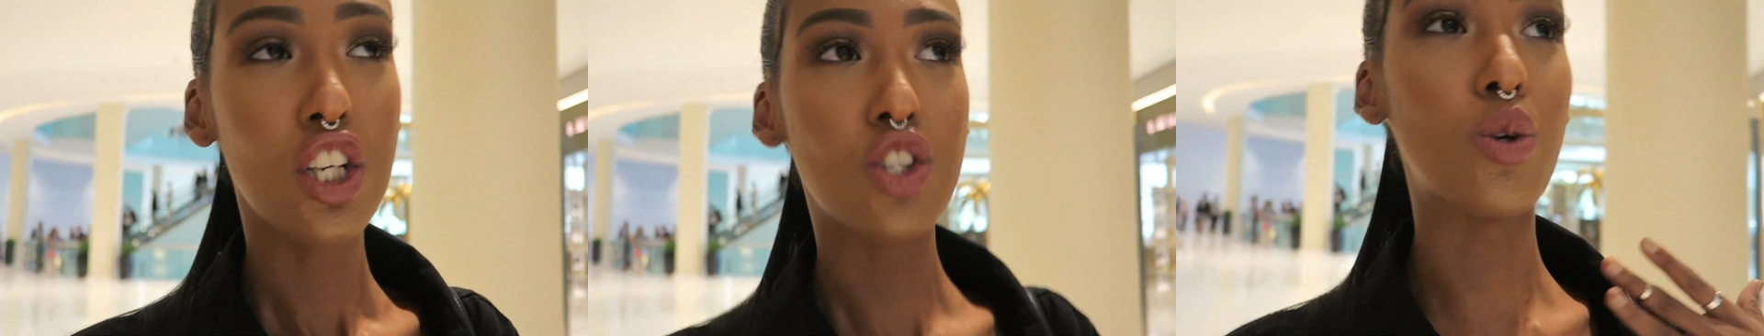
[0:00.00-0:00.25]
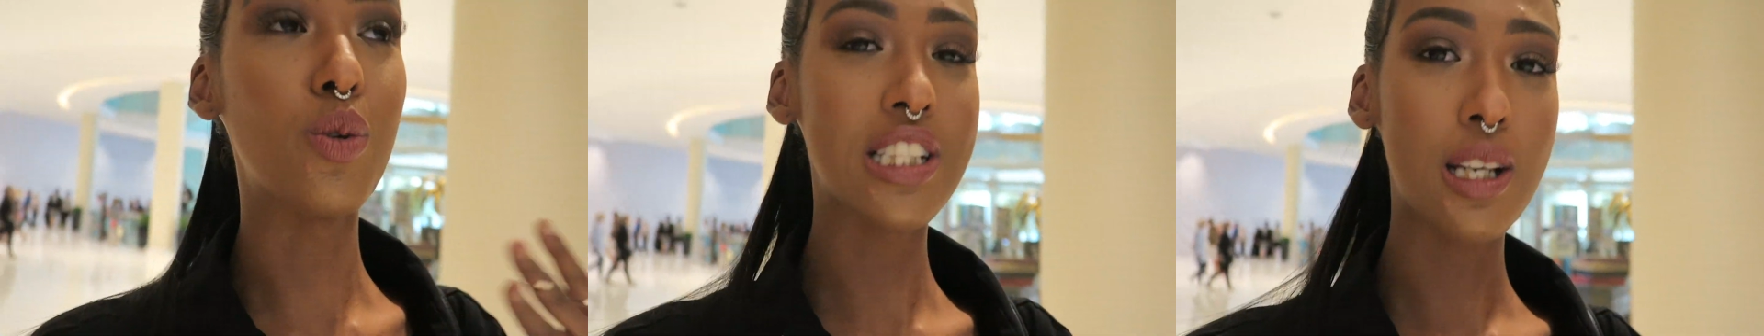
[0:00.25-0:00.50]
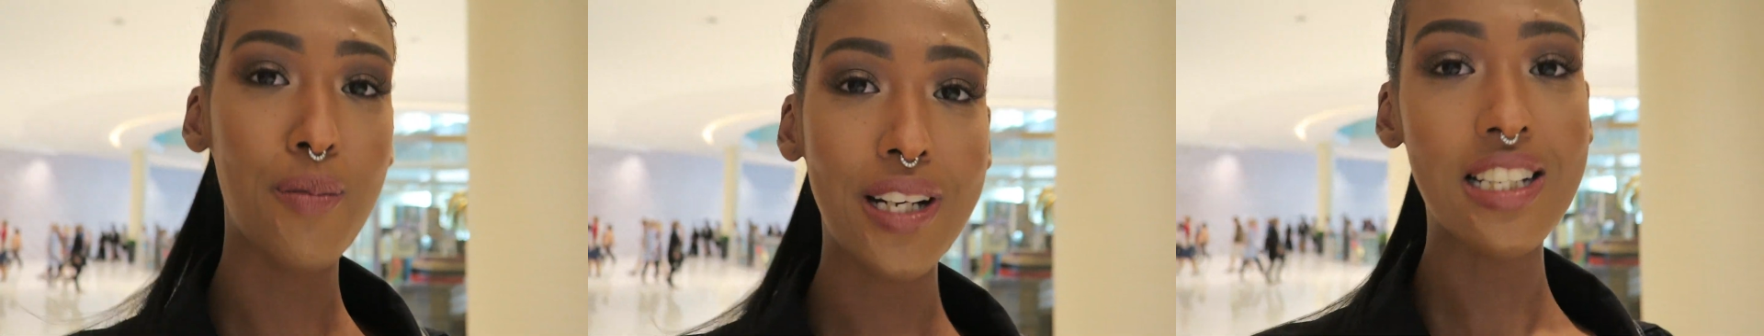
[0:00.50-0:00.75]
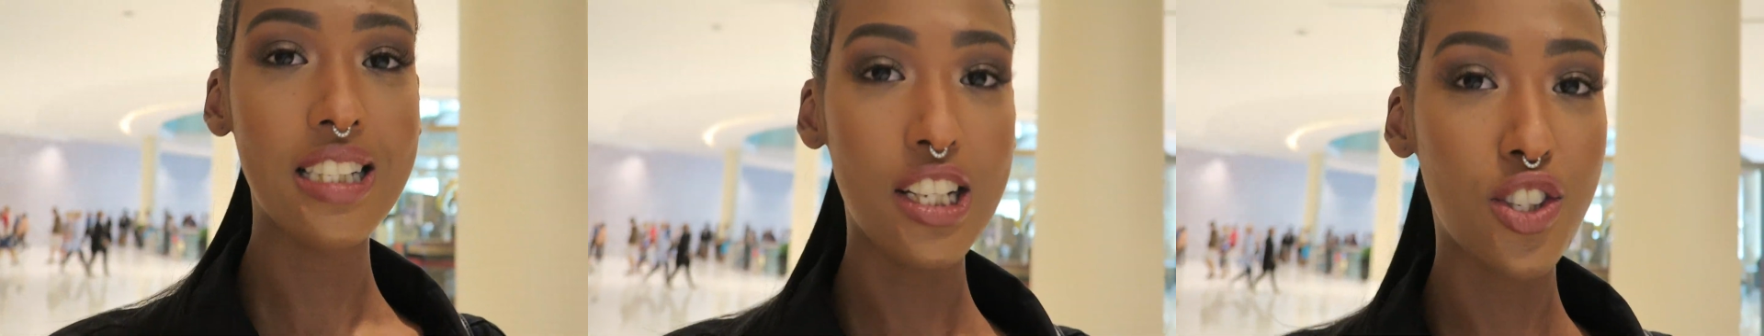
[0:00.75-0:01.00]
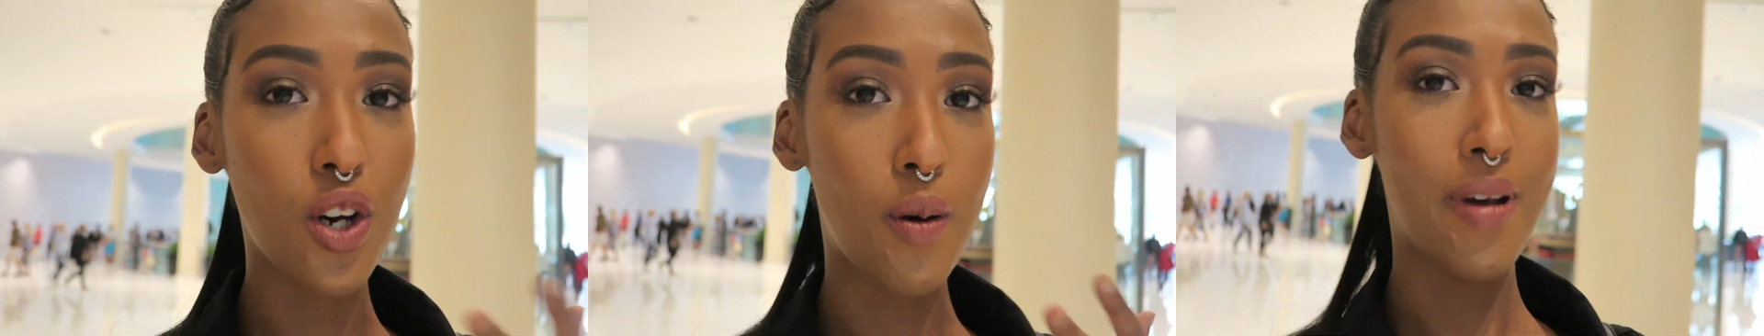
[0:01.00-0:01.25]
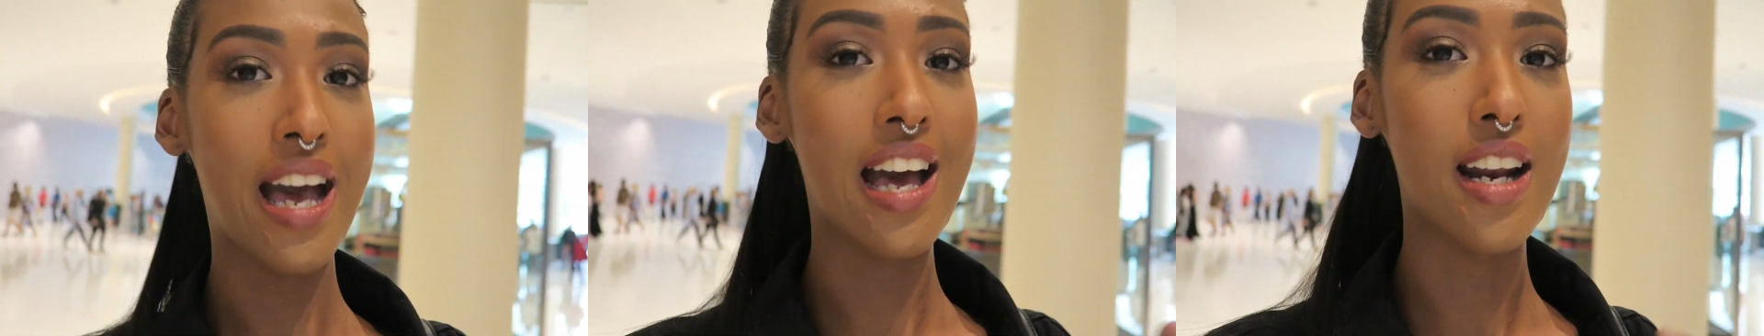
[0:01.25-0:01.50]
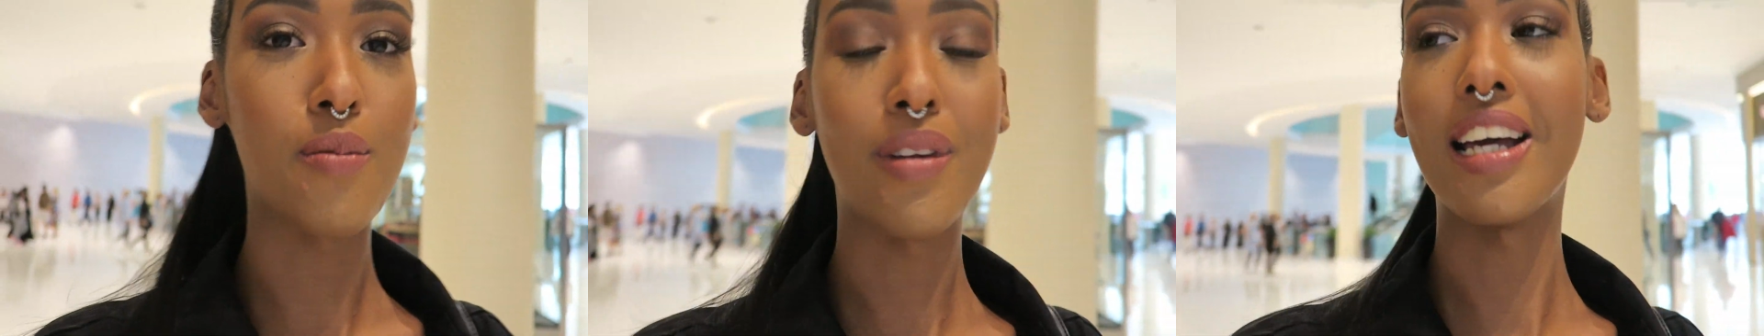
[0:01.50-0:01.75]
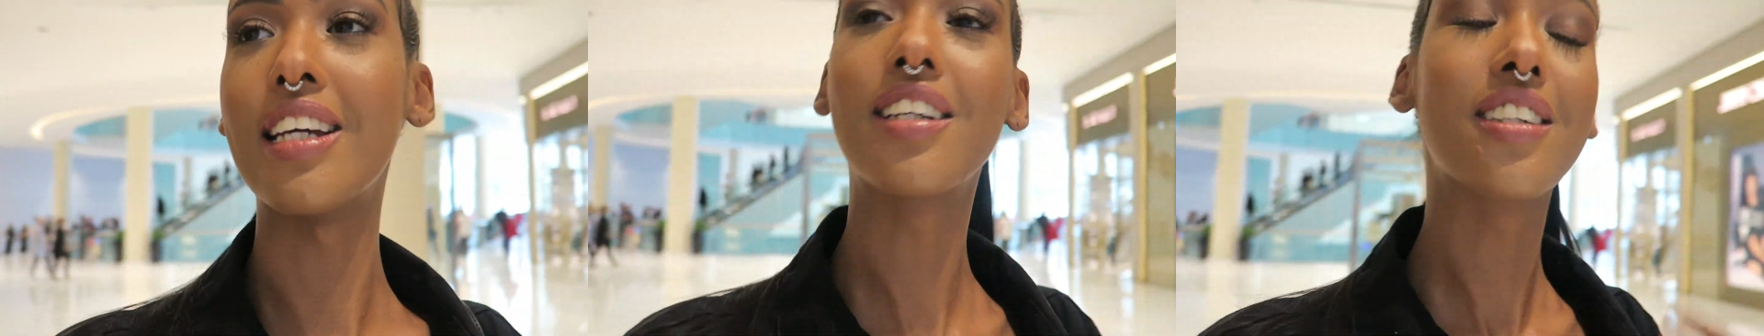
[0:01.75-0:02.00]
So when somebody says you're a man, I'm
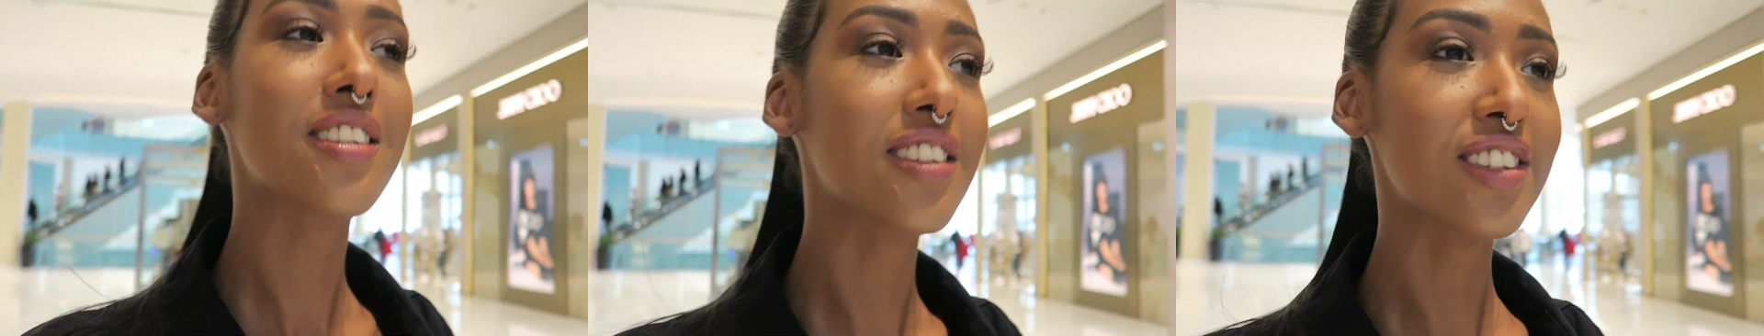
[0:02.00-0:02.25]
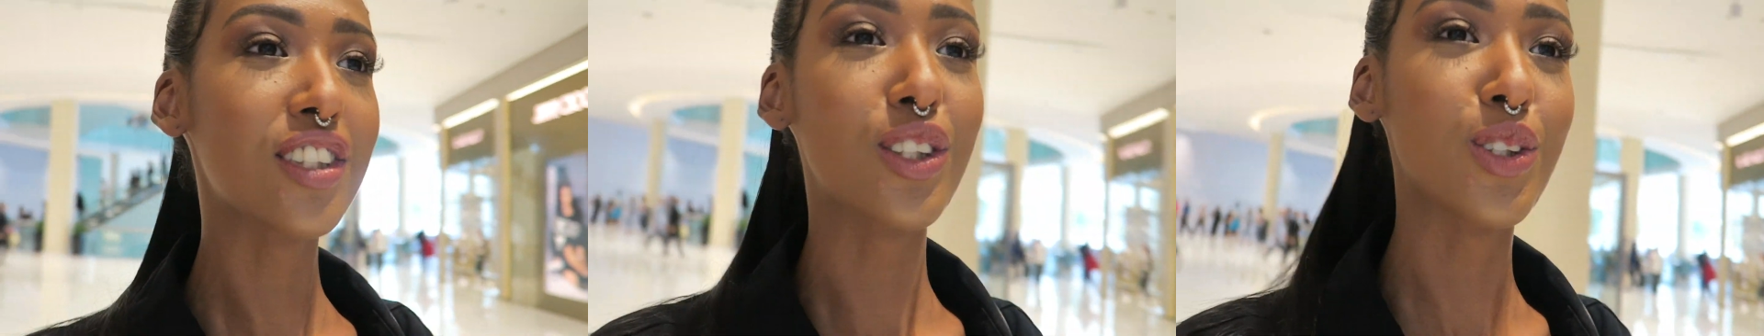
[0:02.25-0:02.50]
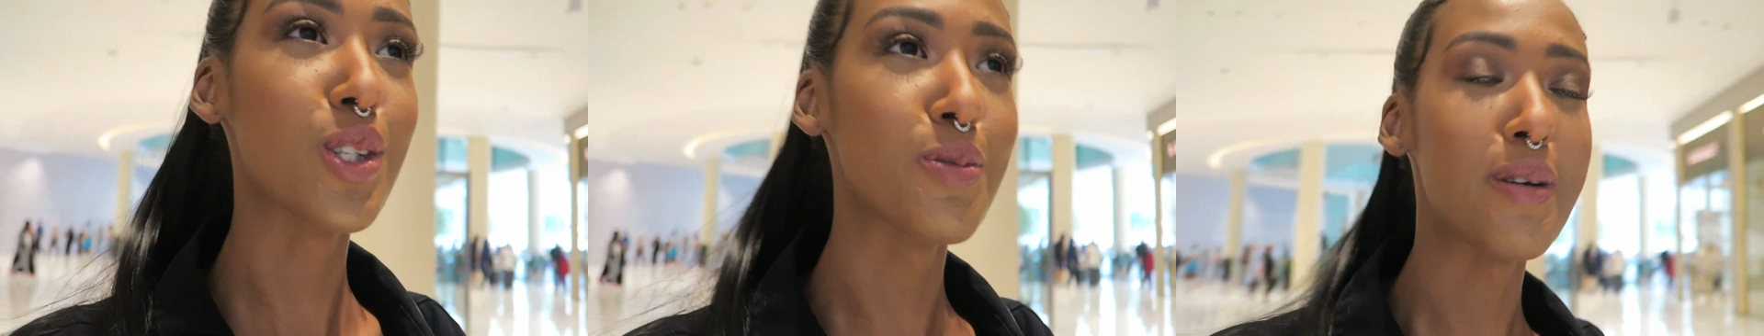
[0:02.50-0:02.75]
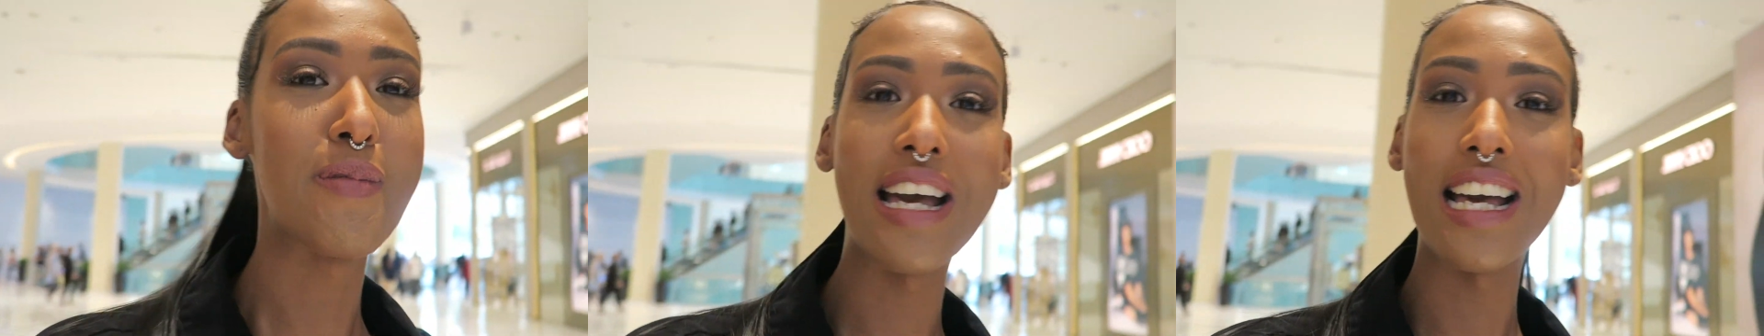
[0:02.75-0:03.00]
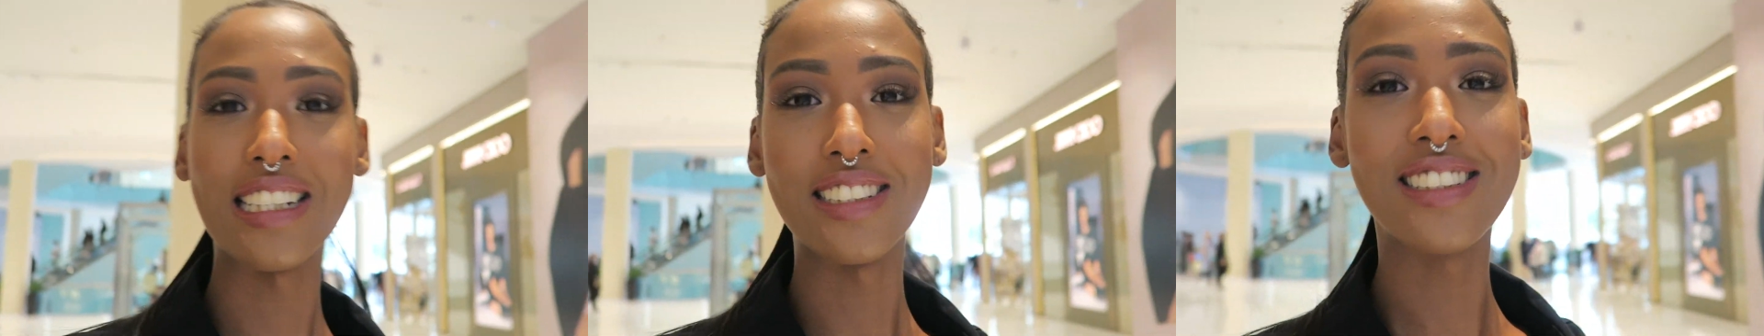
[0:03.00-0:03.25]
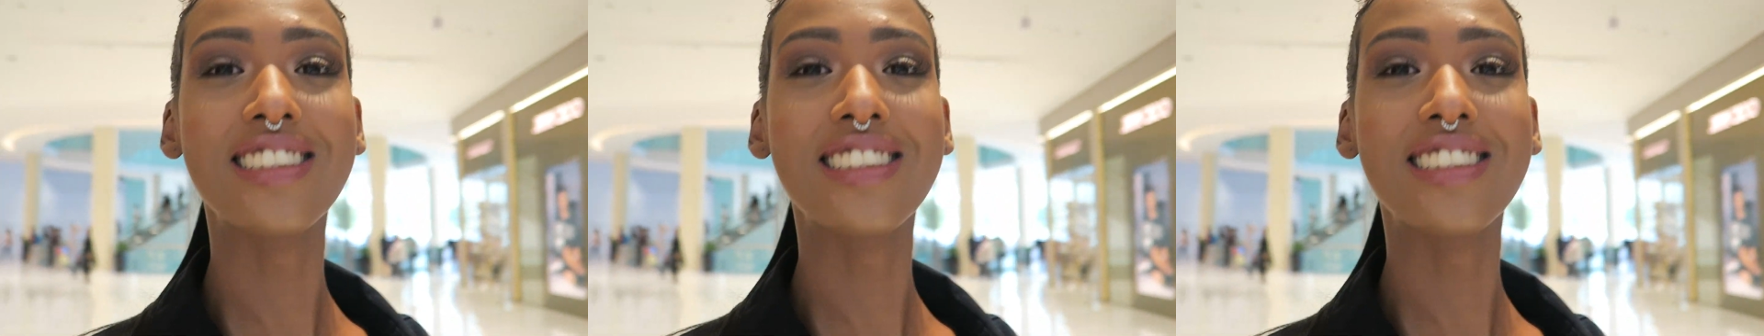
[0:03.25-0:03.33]
like, who's my man?